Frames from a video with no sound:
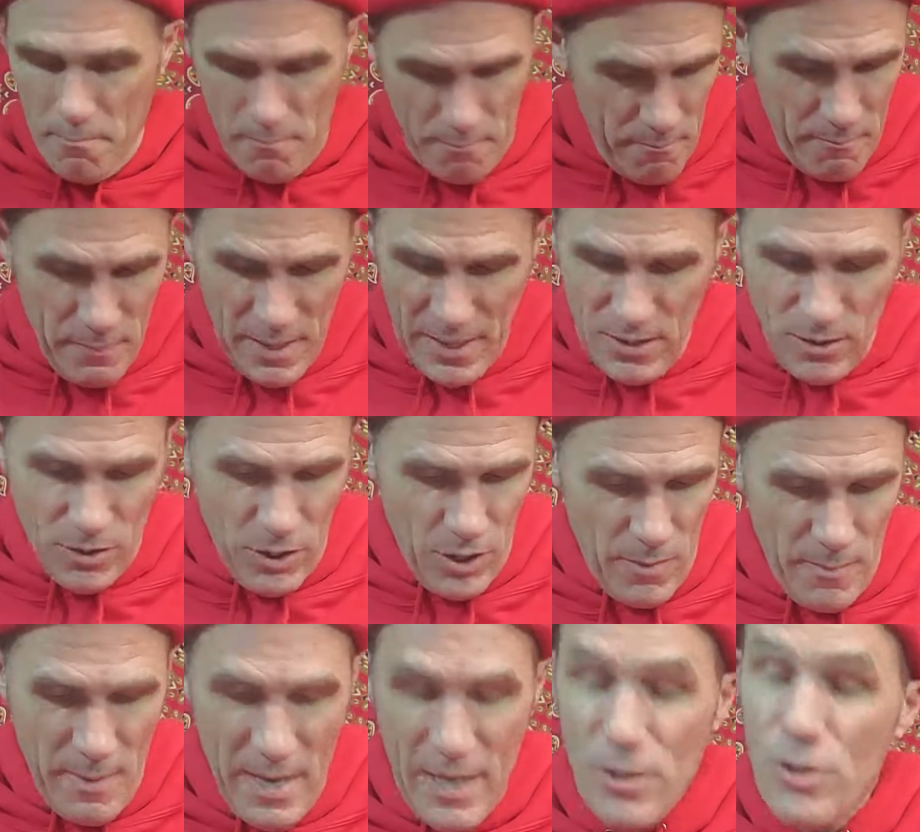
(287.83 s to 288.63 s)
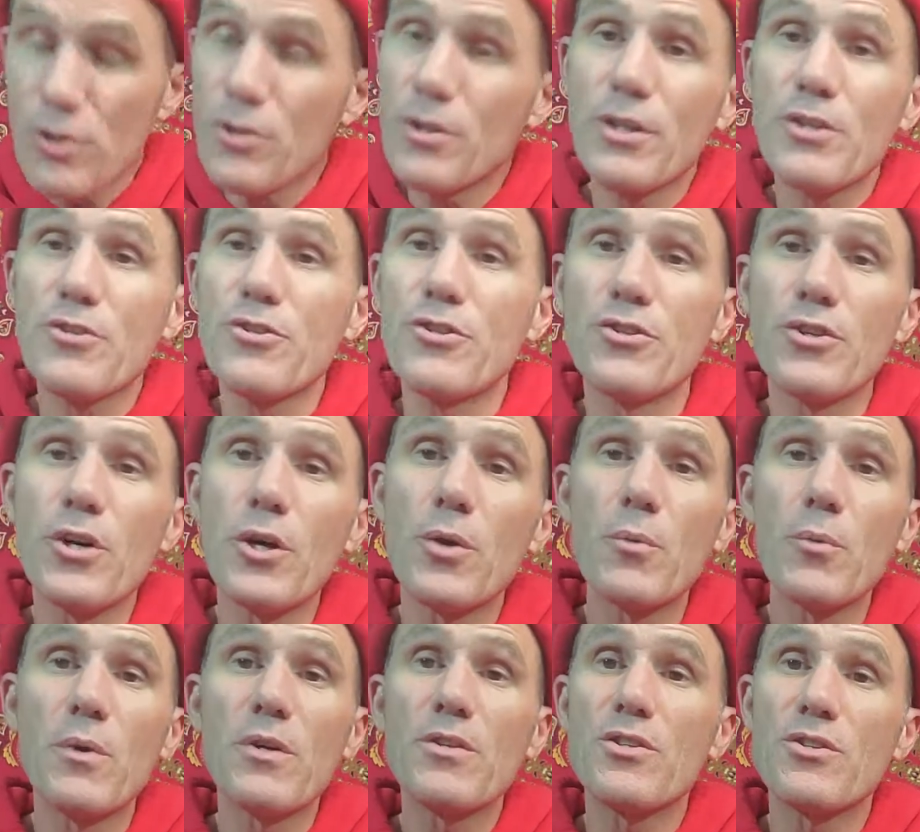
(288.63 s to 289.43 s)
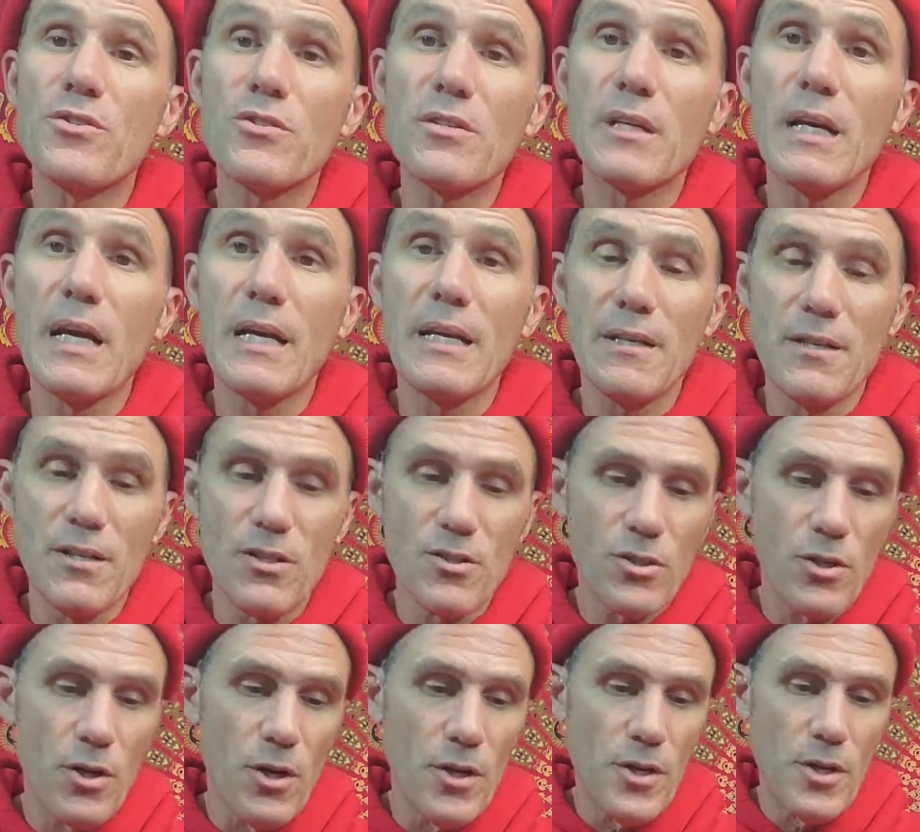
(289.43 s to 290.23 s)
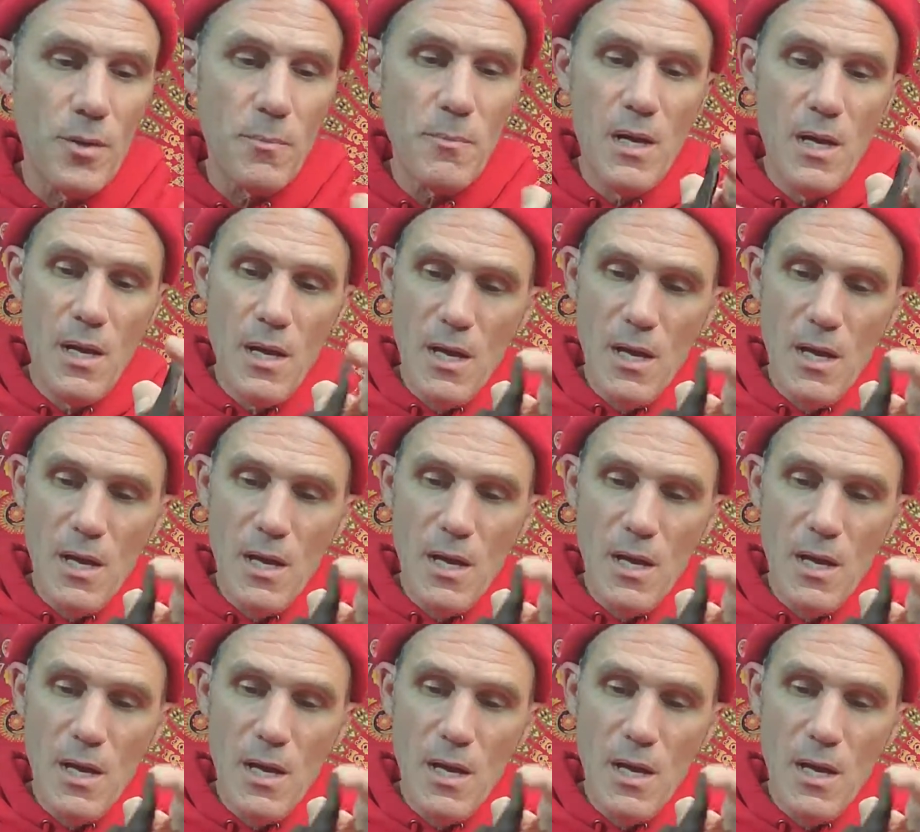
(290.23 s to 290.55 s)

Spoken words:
basically your magic tricks you're done with just to kind of discard them.